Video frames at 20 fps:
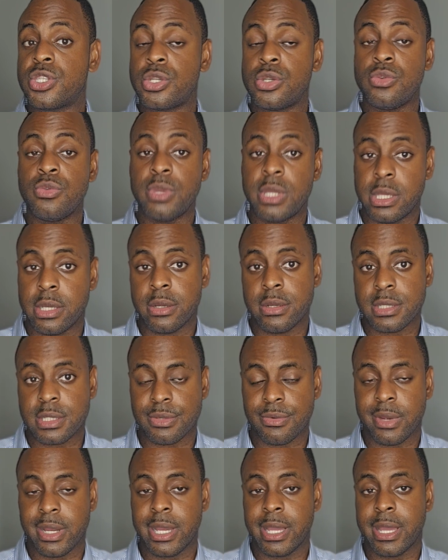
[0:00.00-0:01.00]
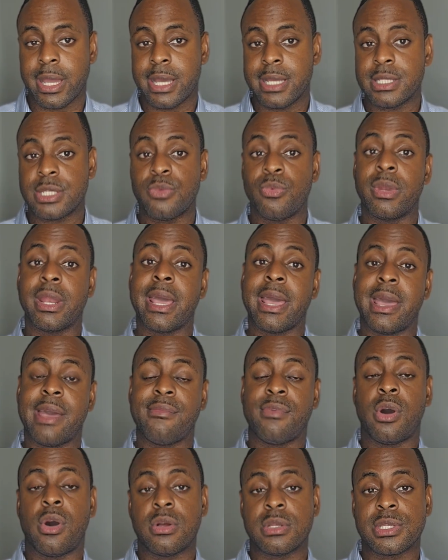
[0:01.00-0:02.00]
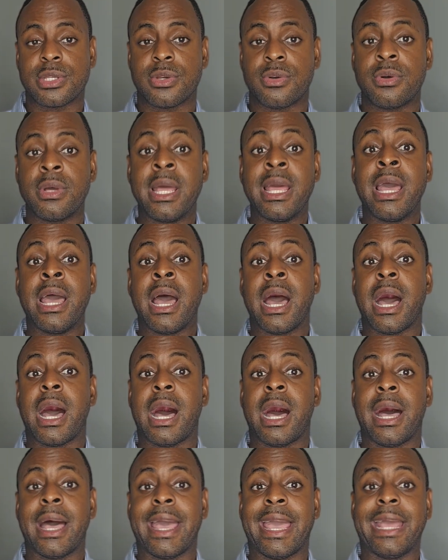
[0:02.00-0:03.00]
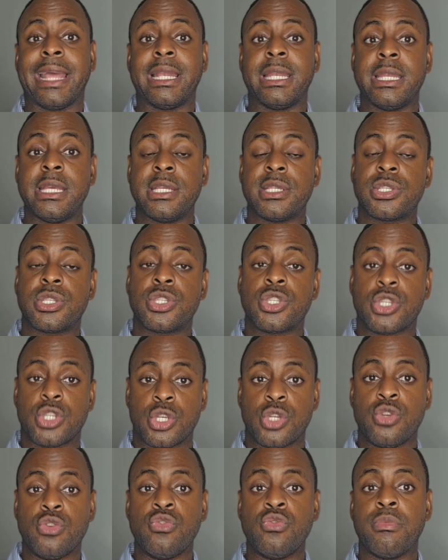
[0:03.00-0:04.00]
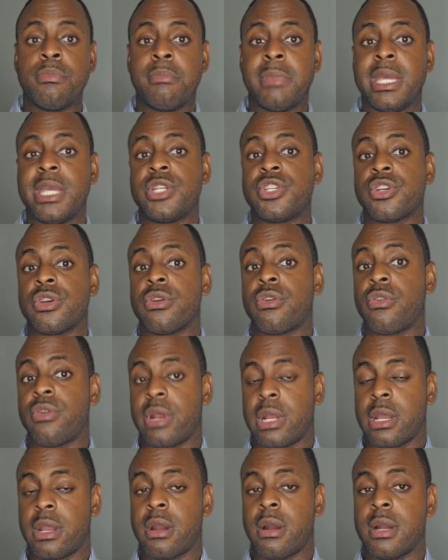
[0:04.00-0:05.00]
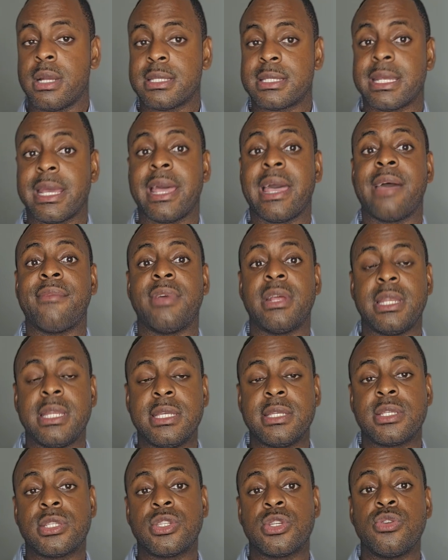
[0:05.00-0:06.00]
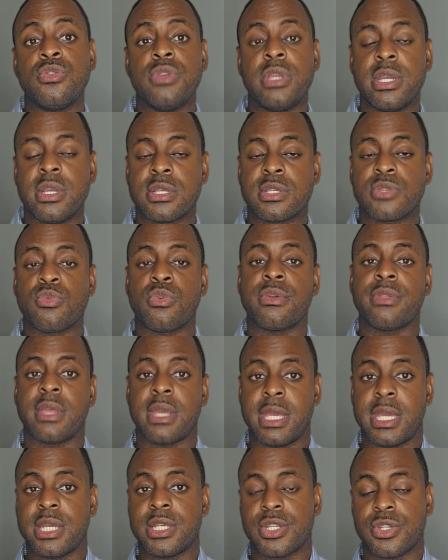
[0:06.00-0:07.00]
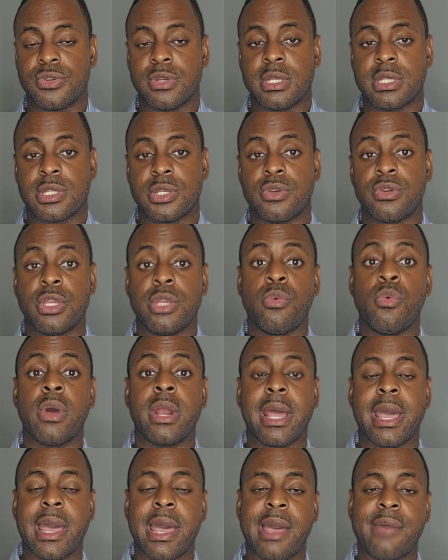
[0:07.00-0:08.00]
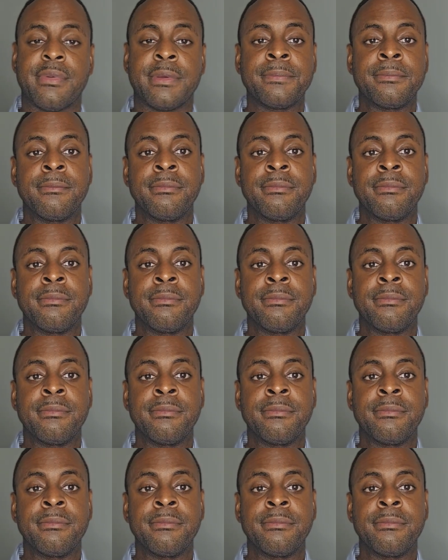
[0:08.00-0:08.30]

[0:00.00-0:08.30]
2 years, right, guys? You want to have also at least 2 major credit cards that have at least 2 years worth of history. So you want to have